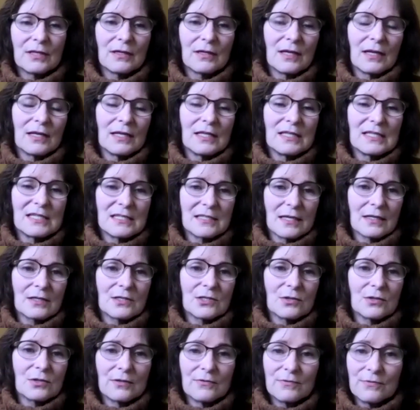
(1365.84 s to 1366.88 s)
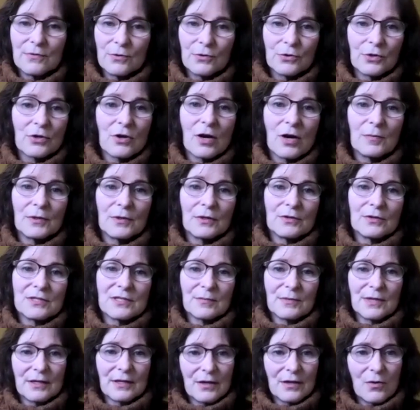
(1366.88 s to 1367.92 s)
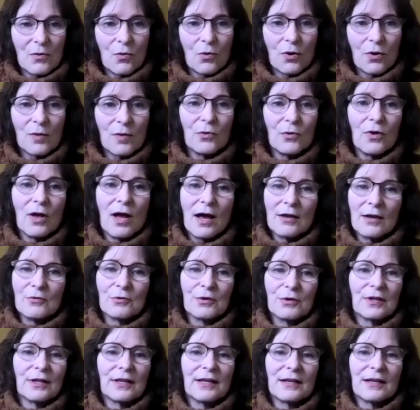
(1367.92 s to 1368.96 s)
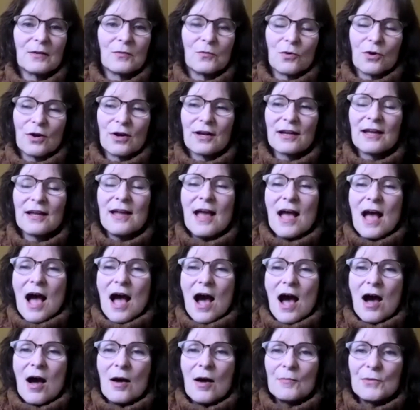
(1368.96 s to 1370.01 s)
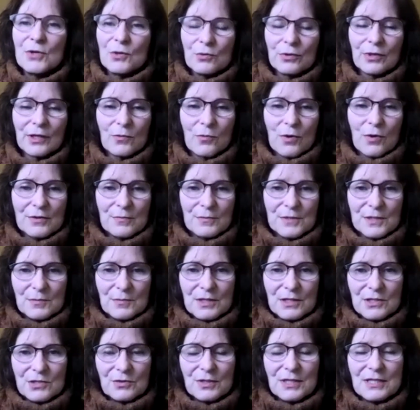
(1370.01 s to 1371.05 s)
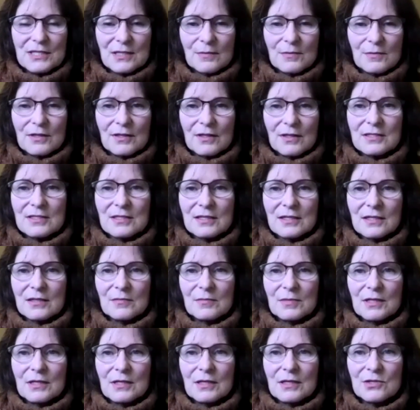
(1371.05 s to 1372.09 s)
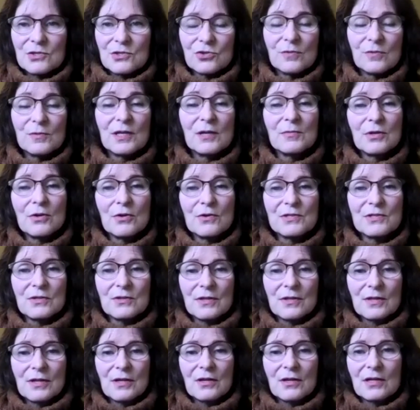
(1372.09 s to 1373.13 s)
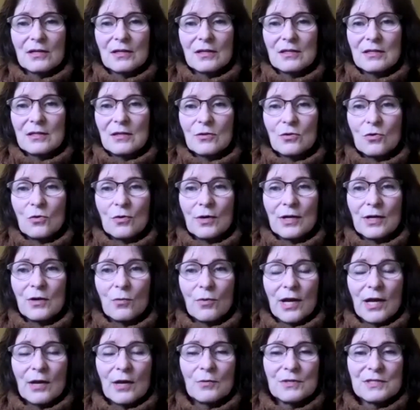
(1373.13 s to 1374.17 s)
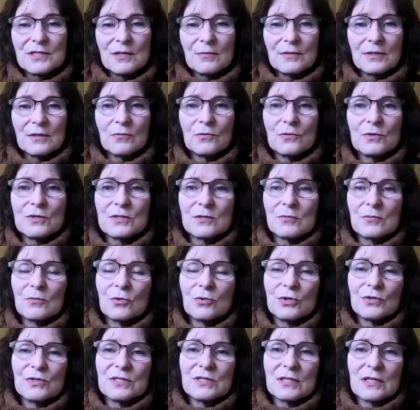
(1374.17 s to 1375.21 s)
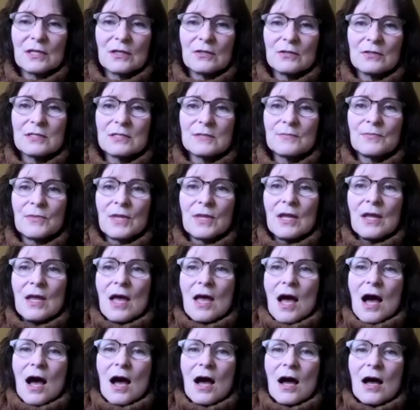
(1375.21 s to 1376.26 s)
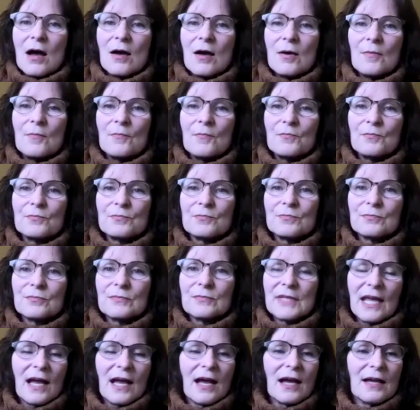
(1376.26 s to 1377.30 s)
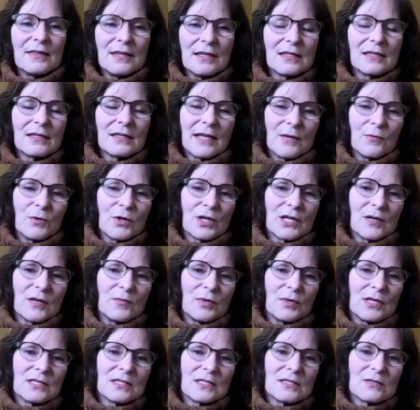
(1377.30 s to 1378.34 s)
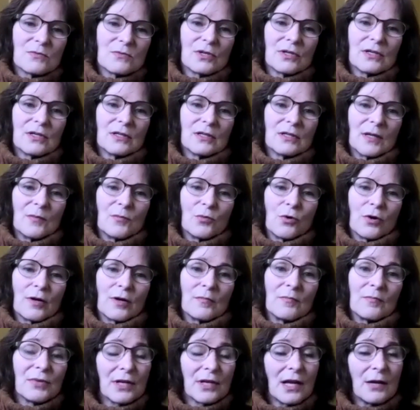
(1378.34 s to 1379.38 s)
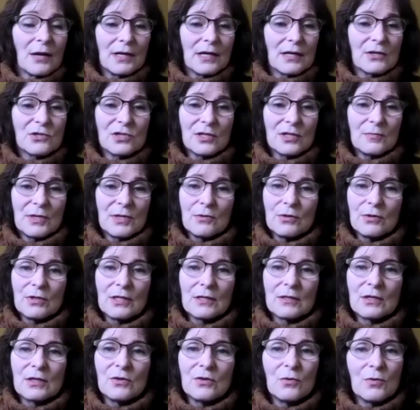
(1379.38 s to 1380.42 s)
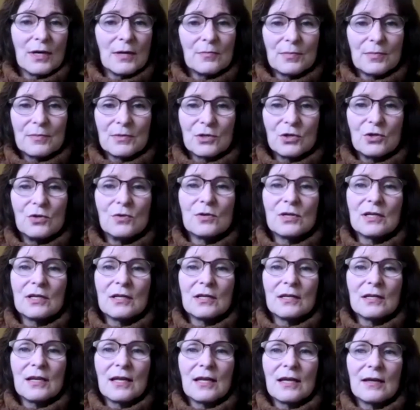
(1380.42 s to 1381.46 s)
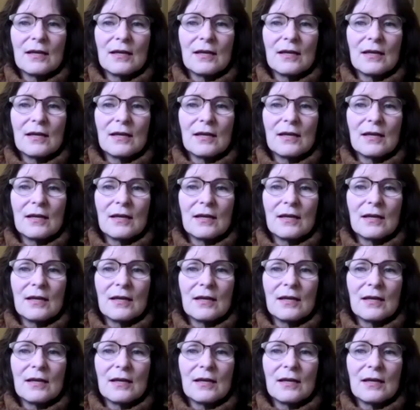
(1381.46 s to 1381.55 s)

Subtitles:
getting stuck doing photocopying or some kind of horrible unrelated work. You really want them to be doing something that's going to be contributing, but also that they're going away with something with some real skills. Yeah, I think the networking piece is really important. But I would actually be really, you can,